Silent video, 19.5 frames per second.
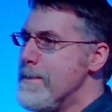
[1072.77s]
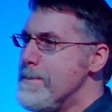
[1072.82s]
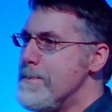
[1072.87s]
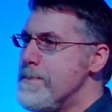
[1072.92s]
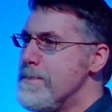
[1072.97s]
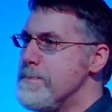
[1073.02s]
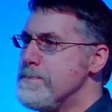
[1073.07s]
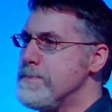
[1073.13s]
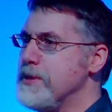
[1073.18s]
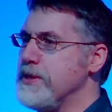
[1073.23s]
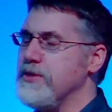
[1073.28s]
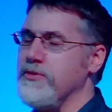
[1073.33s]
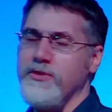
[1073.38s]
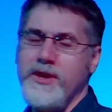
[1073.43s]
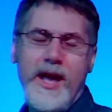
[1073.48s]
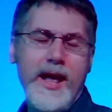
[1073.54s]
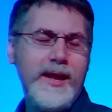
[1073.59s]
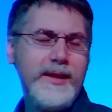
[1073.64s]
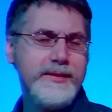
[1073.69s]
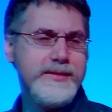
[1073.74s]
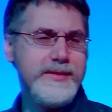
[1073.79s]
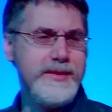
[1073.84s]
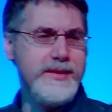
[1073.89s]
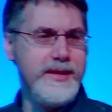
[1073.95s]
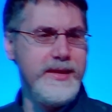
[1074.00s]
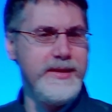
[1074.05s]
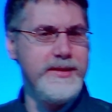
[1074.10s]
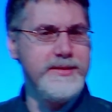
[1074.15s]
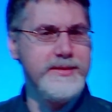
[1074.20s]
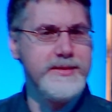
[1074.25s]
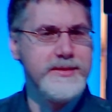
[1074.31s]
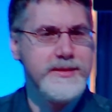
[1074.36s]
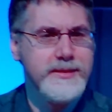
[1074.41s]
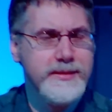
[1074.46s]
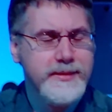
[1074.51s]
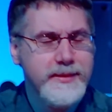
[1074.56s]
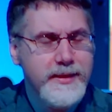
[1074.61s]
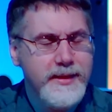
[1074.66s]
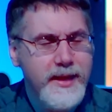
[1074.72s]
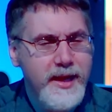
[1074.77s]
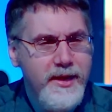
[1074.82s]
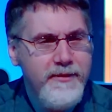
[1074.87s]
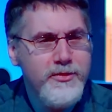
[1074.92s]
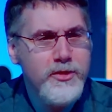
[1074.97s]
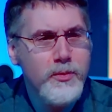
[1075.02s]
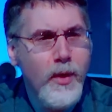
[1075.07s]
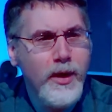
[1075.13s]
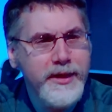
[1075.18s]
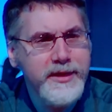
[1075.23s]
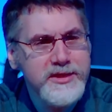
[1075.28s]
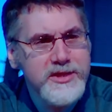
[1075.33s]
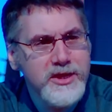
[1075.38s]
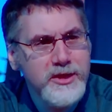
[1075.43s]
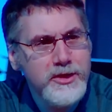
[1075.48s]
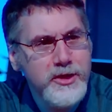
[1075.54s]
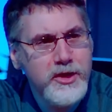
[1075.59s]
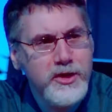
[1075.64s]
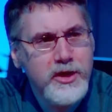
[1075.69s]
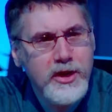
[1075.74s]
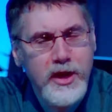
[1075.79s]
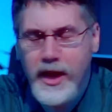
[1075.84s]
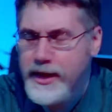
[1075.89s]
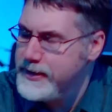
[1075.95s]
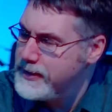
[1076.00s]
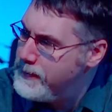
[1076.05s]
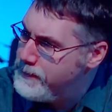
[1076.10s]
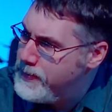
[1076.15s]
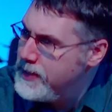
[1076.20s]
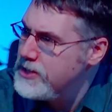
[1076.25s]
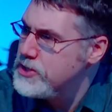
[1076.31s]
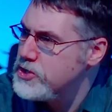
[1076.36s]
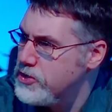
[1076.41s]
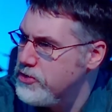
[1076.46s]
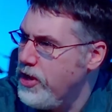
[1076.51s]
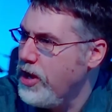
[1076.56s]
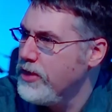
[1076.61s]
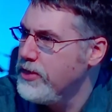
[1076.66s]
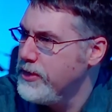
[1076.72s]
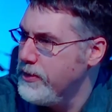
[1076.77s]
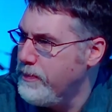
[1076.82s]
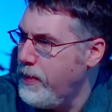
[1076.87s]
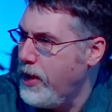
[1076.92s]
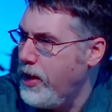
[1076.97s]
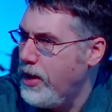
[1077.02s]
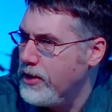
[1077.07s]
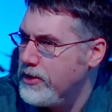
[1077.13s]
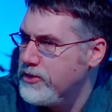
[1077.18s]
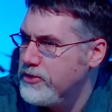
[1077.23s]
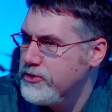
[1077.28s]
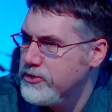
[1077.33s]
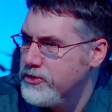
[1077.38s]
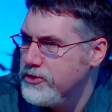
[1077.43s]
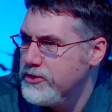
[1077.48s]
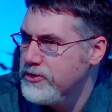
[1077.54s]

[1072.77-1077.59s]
But the reality is, if you want it to look like the picture on the box,